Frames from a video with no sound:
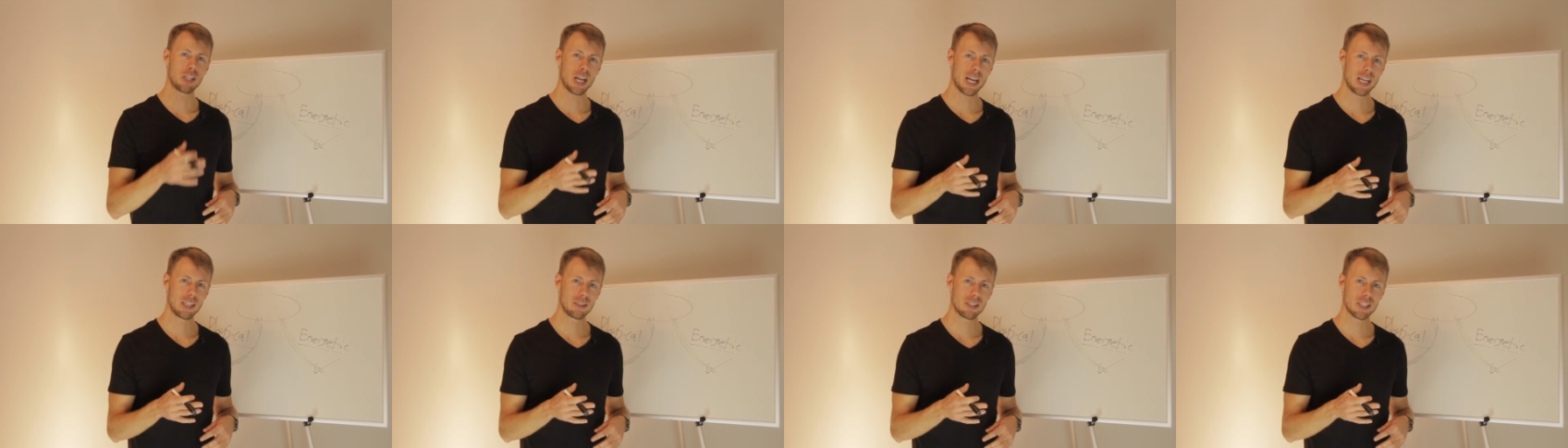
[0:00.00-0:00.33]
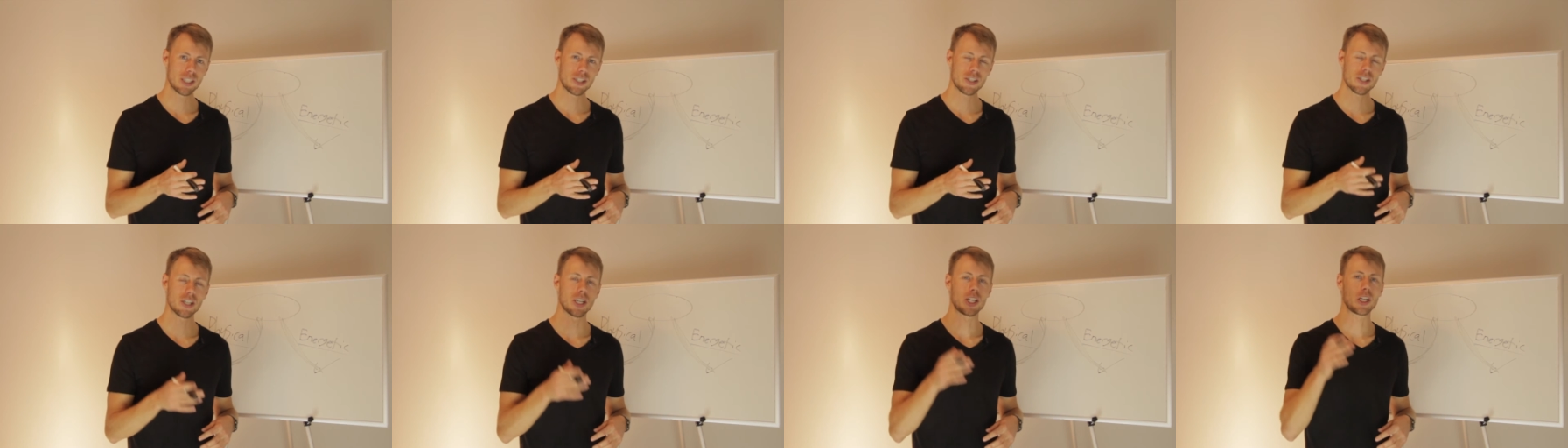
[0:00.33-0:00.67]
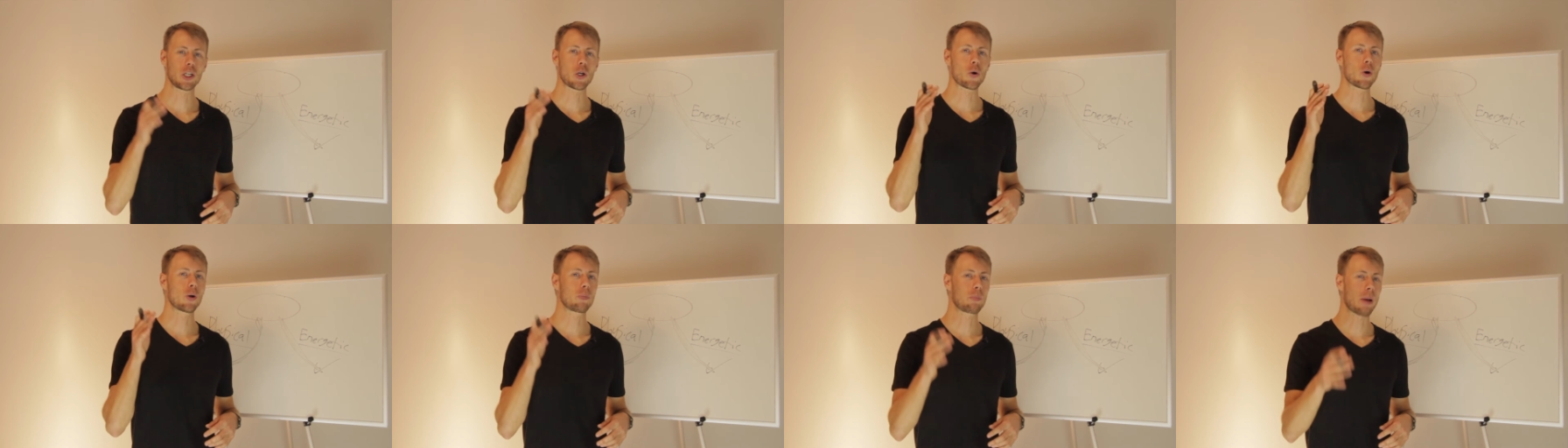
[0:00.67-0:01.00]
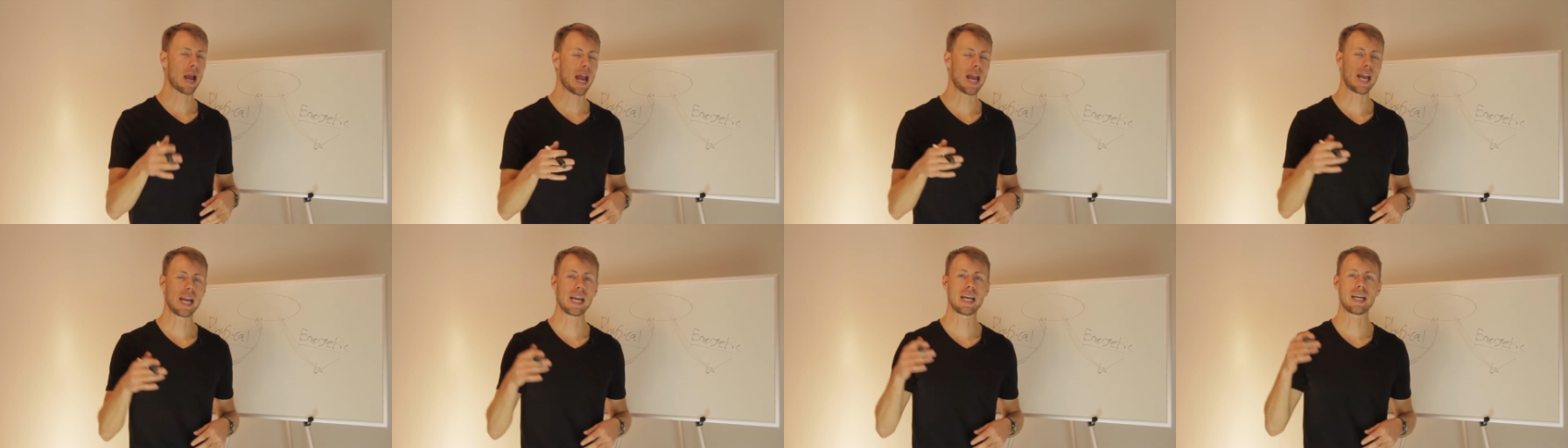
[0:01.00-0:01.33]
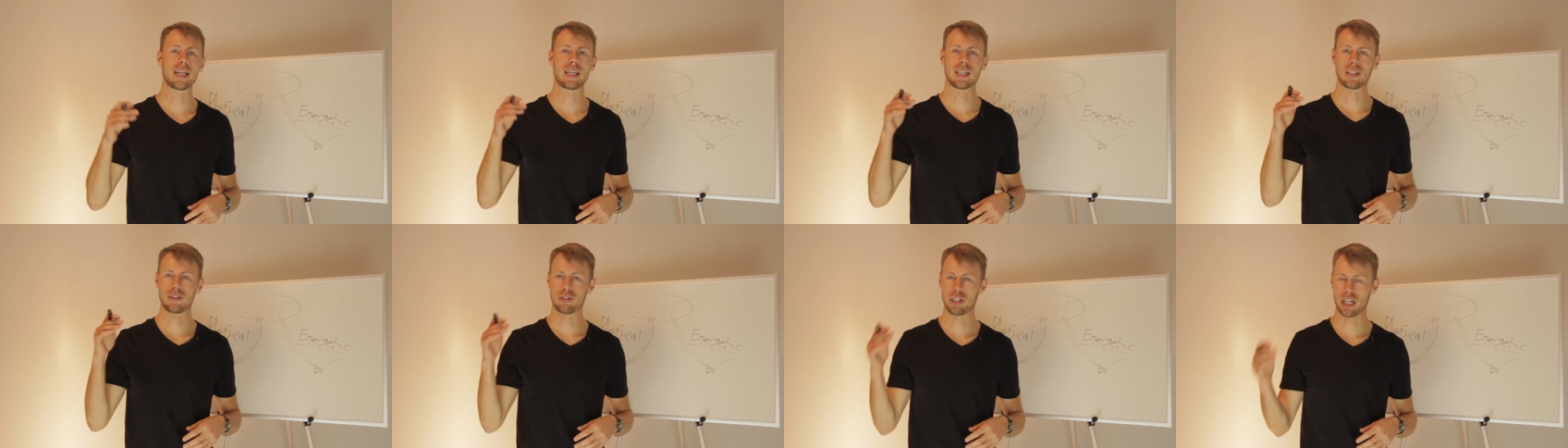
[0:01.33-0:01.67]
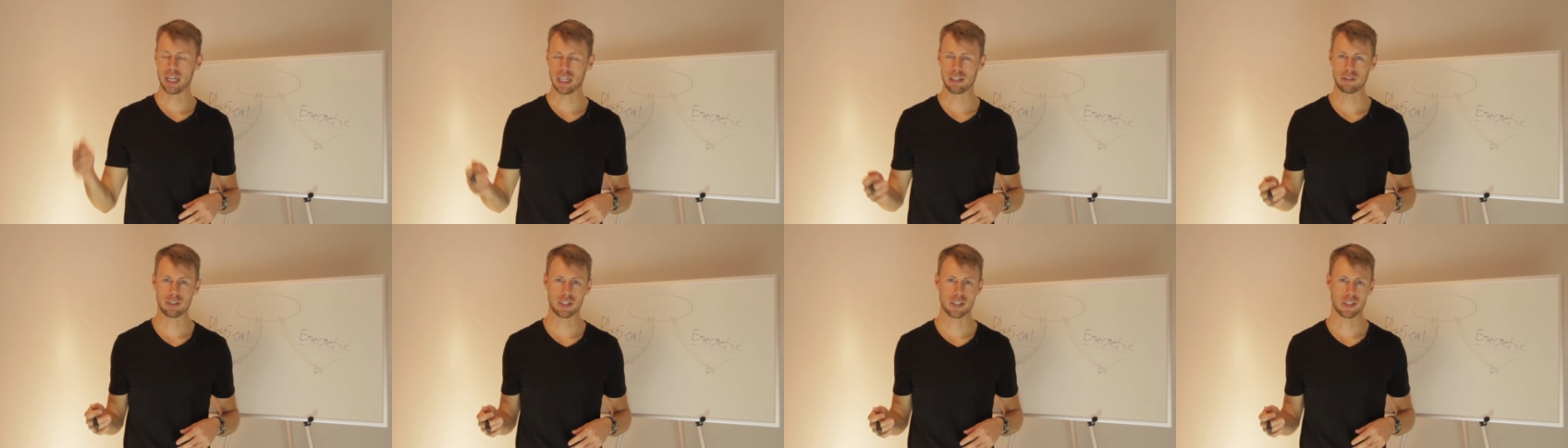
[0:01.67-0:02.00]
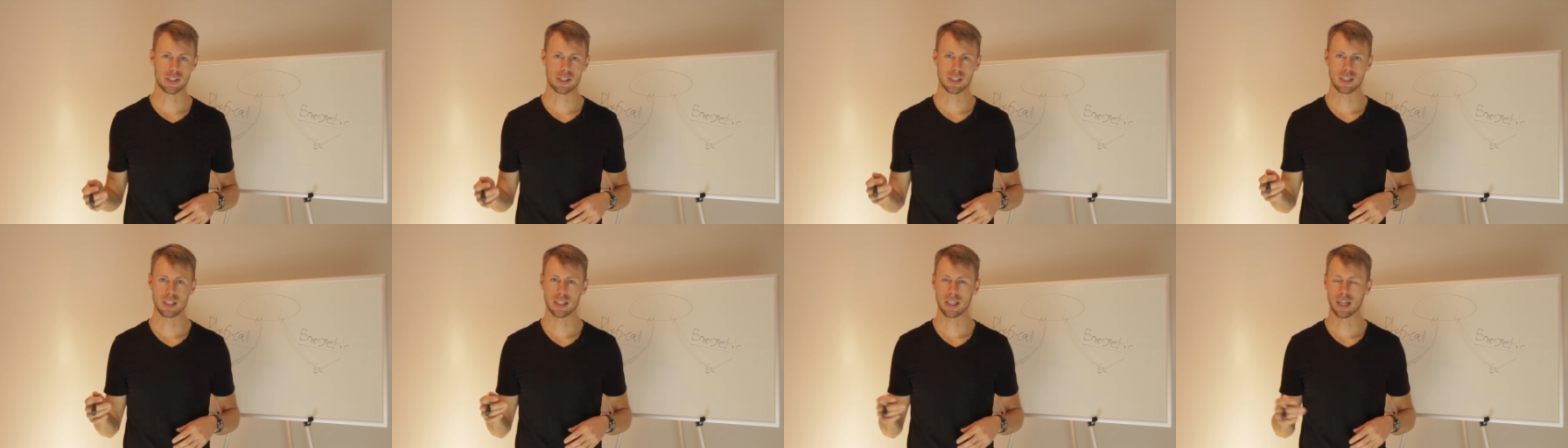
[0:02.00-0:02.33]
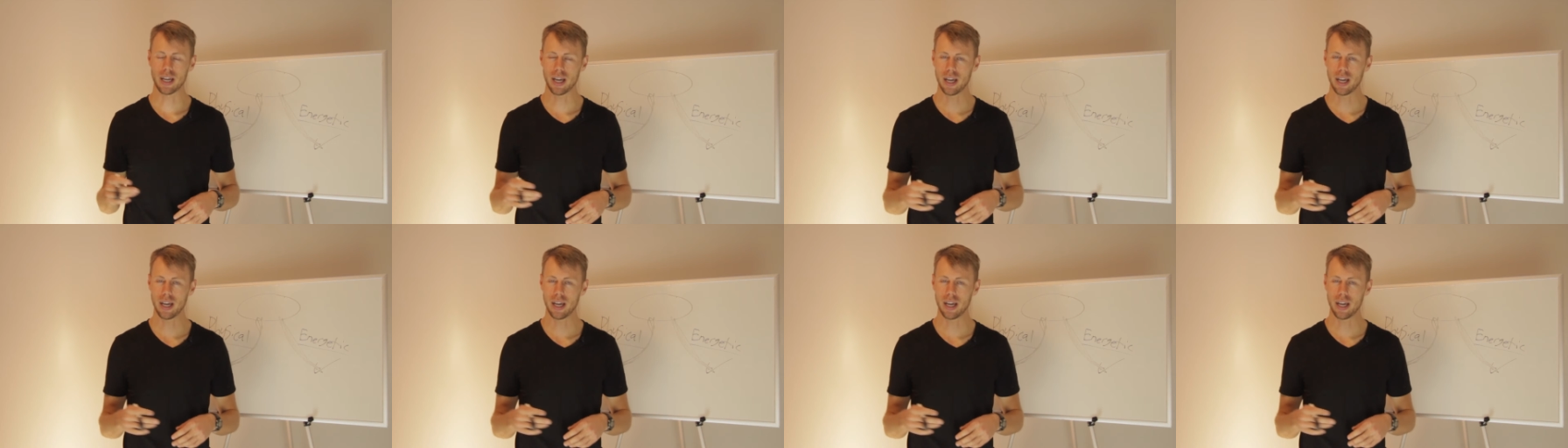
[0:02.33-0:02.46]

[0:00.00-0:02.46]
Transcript: changes, your pain changes,